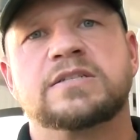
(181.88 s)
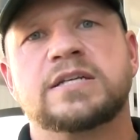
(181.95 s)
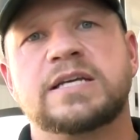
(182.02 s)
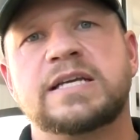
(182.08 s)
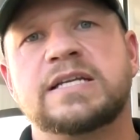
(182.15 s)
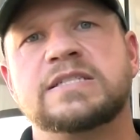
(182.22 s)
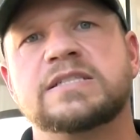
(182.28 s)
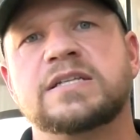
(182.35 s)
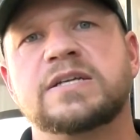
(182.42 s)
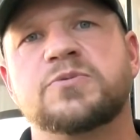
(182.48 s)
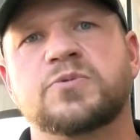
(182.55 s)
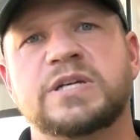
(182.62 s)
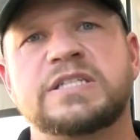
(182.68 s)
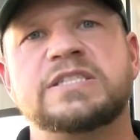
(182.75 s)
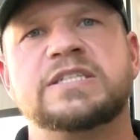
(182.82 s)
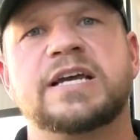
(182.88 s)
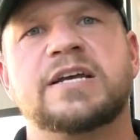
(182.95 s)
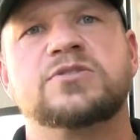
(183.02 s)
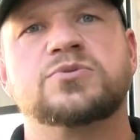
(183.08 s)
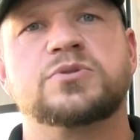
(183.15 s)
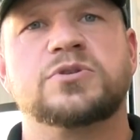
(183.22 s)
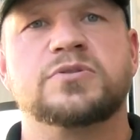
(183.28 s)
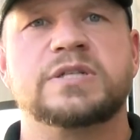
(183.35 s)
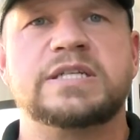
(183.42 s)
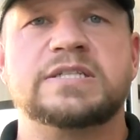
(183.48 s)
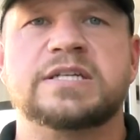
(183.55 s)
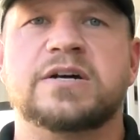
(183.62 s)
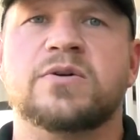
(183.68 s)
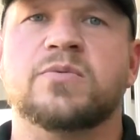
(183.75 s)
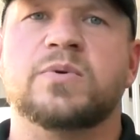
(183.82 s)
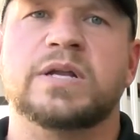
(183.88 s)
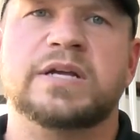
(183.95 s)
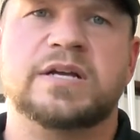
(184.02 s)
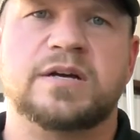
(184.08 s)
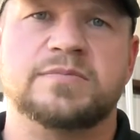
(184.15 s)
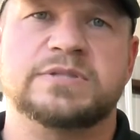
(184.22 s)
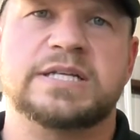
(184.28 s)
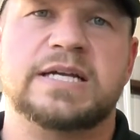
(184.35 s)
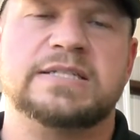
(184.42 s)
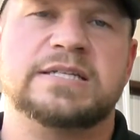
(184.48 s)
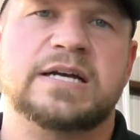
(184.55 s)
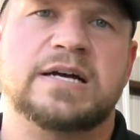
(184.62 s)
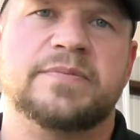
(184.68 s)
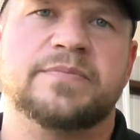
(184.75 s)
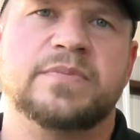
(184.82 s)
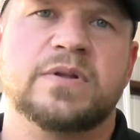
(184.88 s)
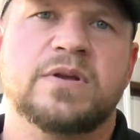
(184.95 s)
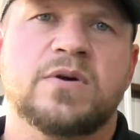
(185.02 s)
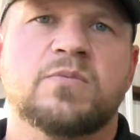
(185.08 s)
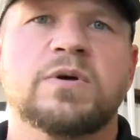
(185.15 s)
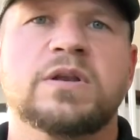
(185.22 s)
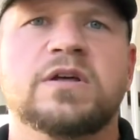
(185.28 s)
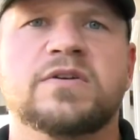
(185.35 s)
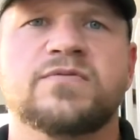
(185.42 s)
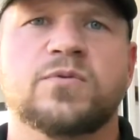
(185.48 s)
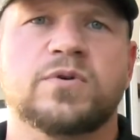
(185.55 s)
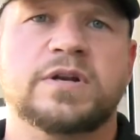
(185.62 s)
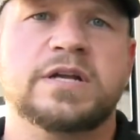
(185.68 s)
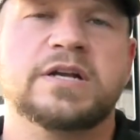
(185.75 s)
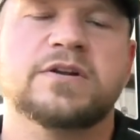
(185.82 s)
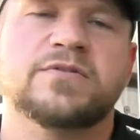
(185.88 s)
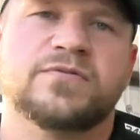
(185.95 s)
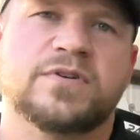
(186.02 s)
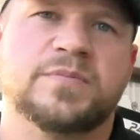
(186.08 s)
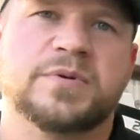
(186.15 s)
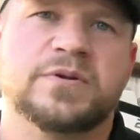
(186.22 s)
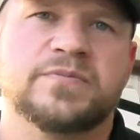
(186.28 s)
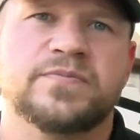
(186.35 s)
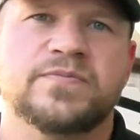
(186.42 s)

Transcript: to easily reschedule your detail when it comes that time. We look forward to hearing from you.